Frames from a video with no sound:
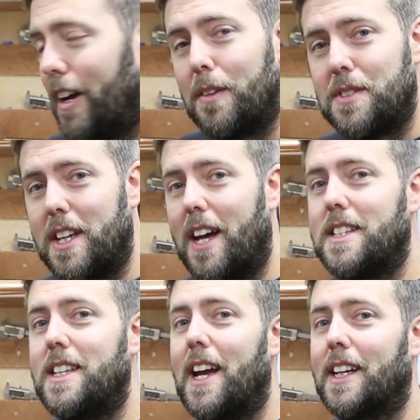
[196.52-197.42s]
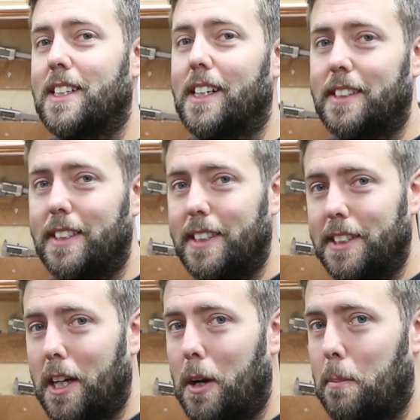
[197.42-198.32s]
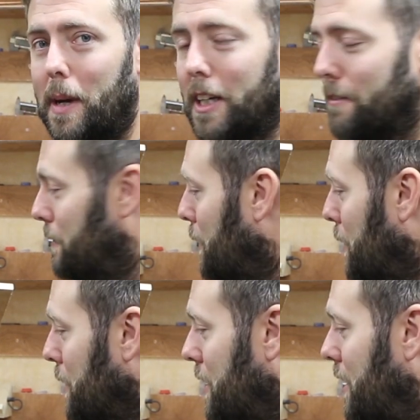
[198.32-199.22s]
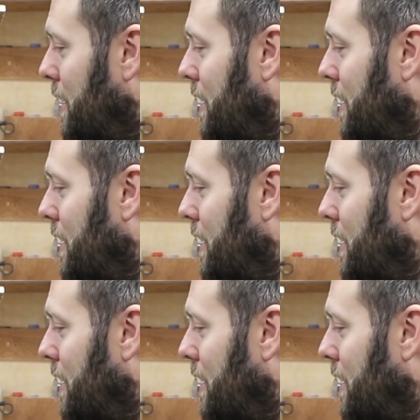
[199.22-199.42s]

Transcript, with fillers: And see, as the x-axis is going back and forth,